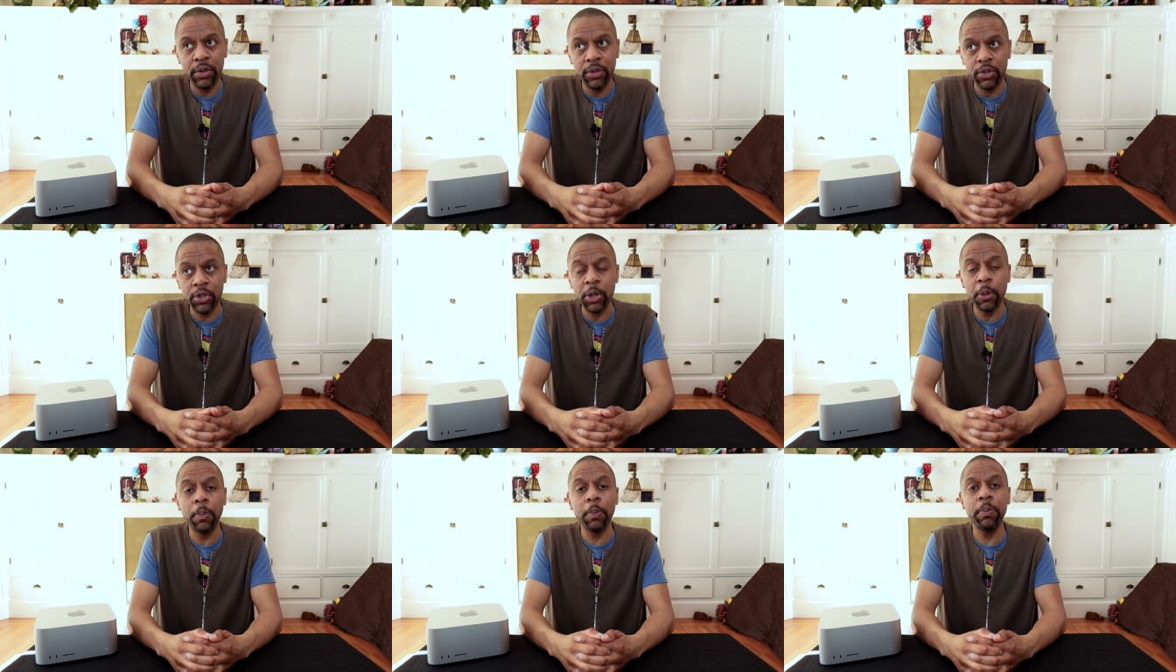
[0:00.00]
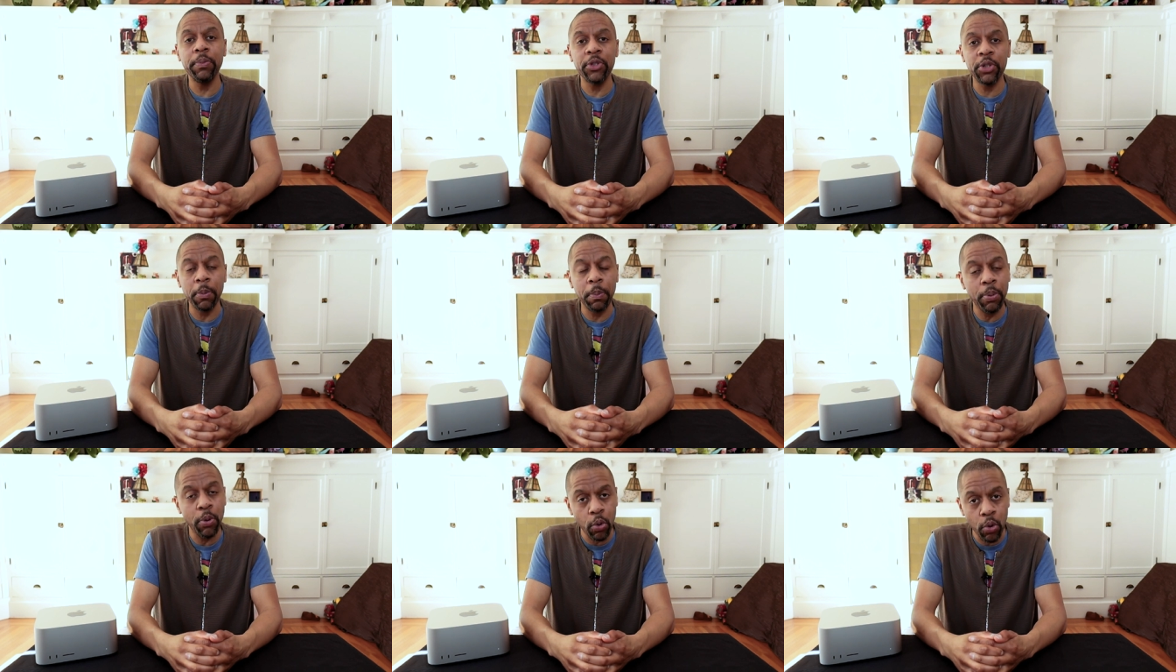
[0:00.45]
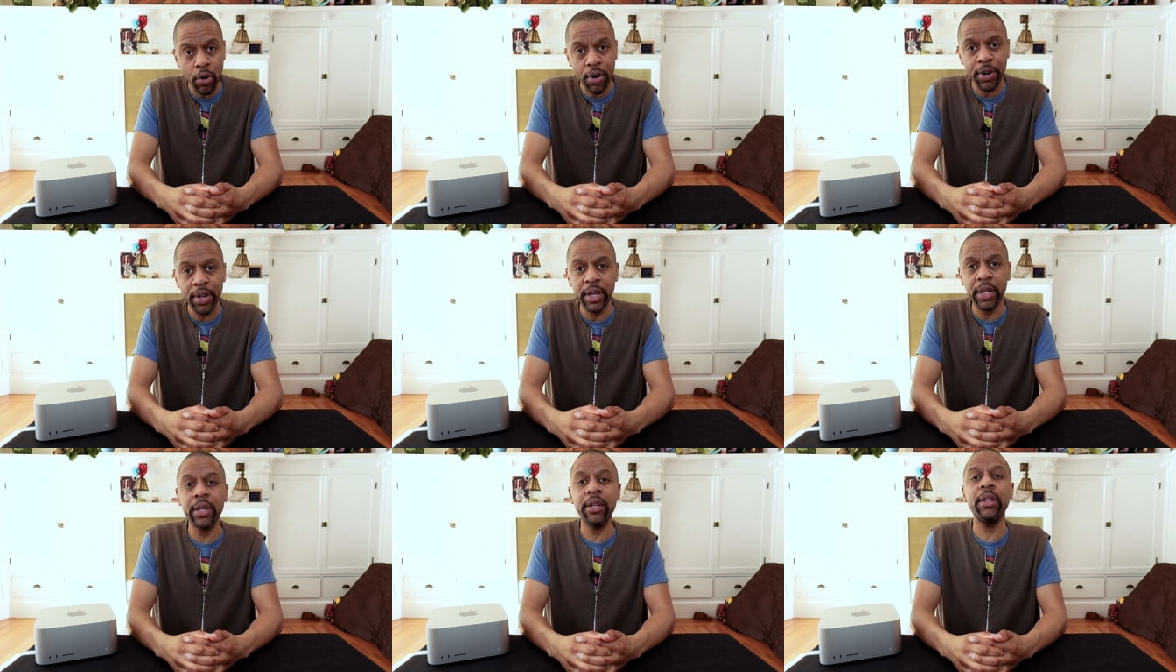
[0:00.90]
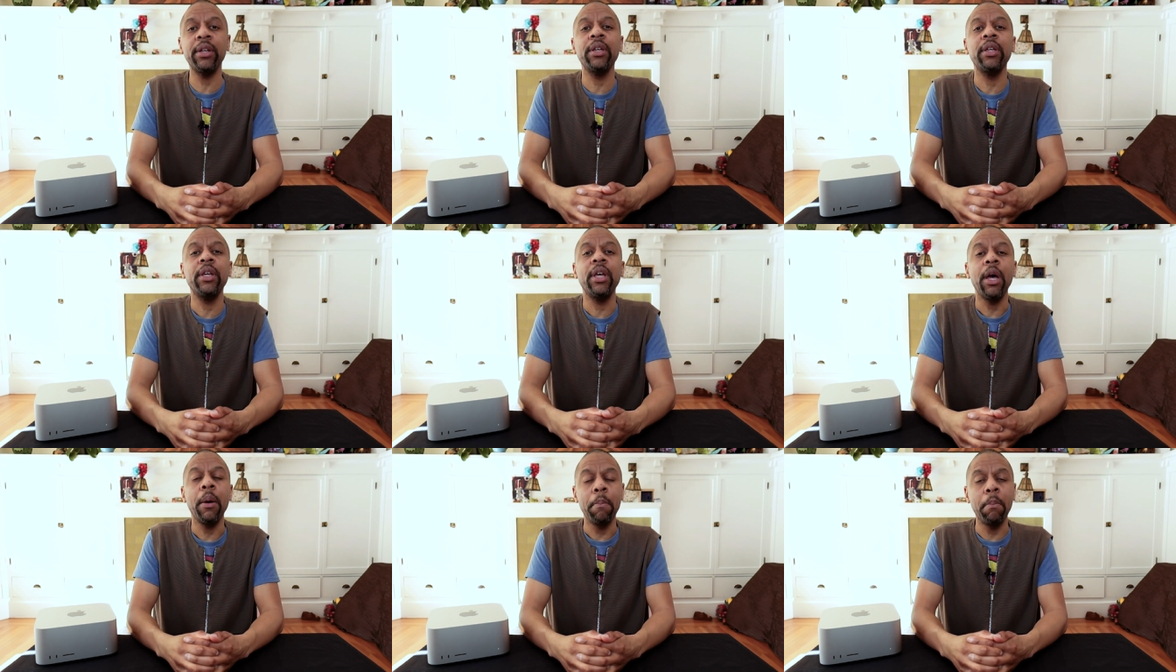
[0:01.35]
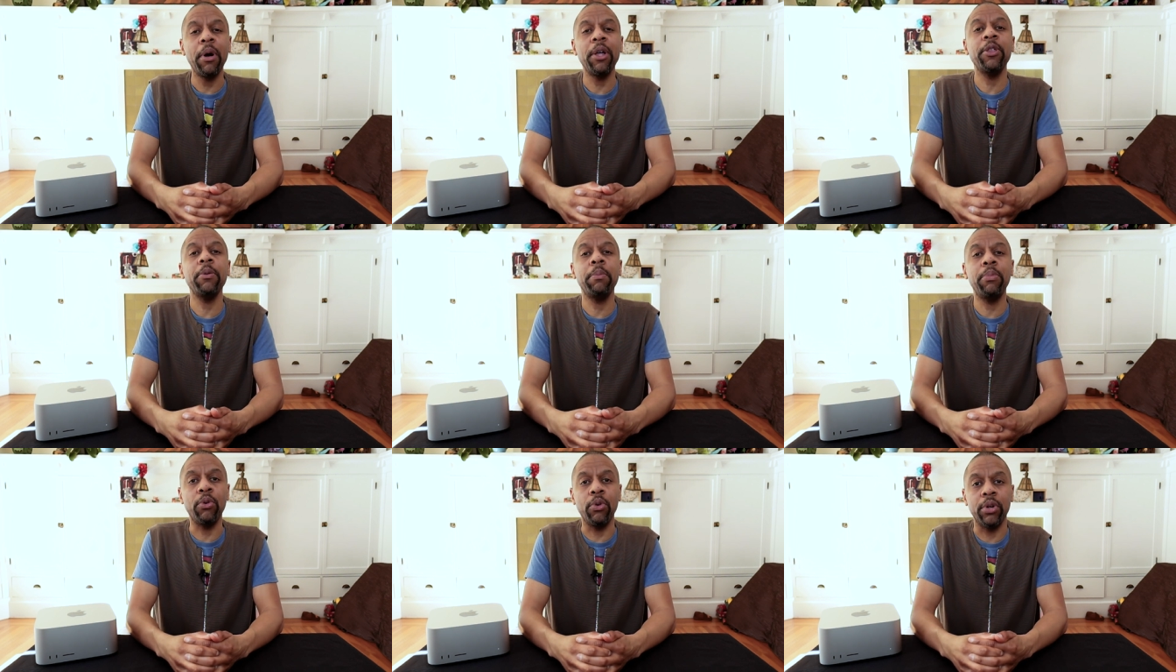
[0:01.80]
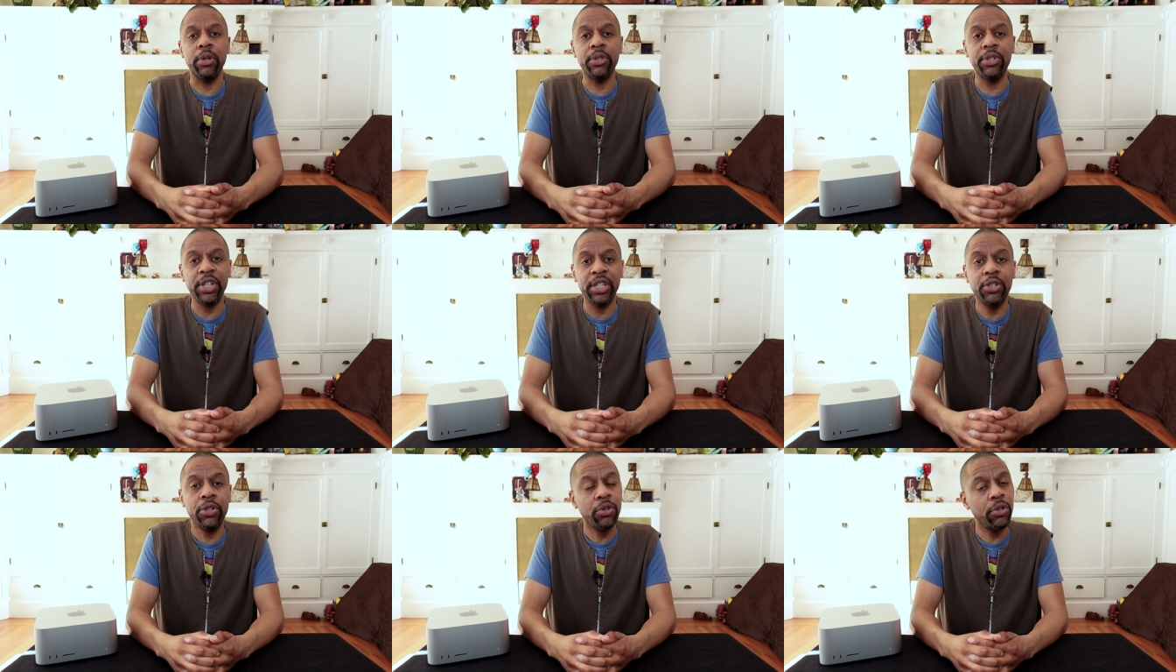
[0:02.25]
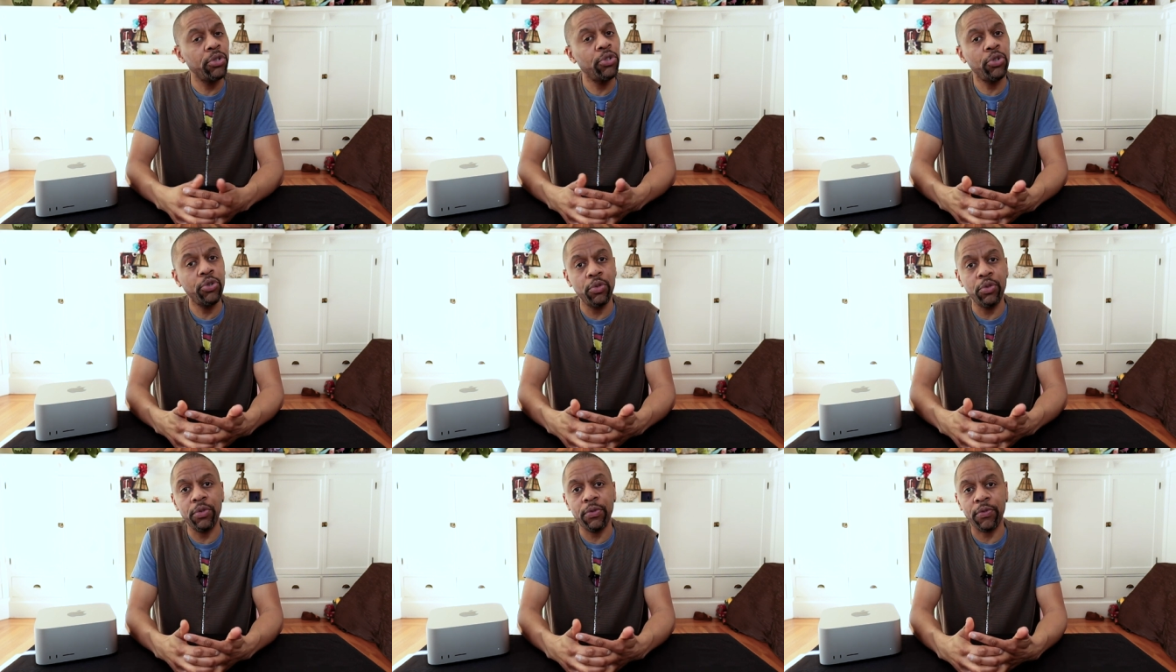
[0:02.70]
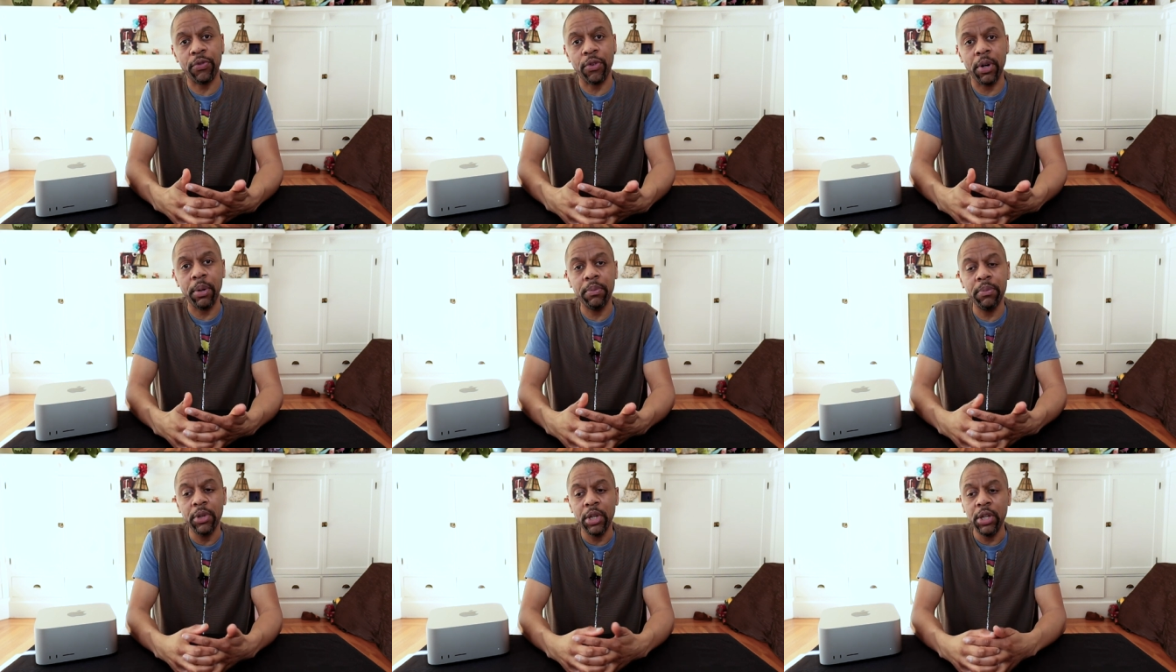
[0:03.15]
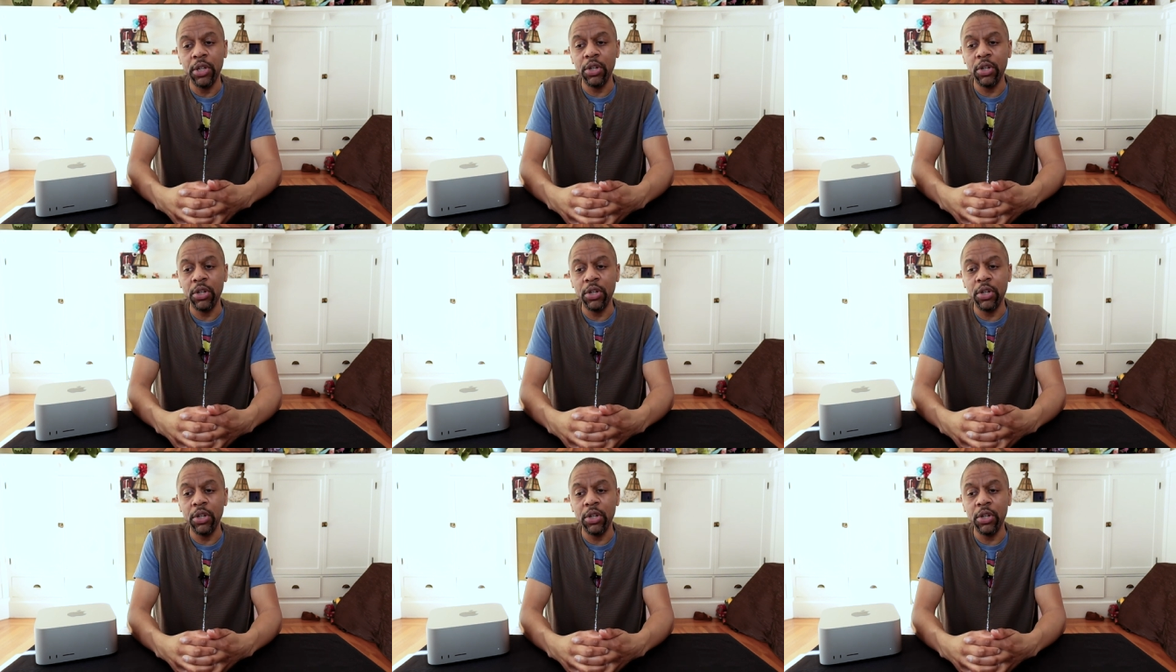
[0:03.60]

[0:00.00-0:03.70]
supported motherboards that you can choose from.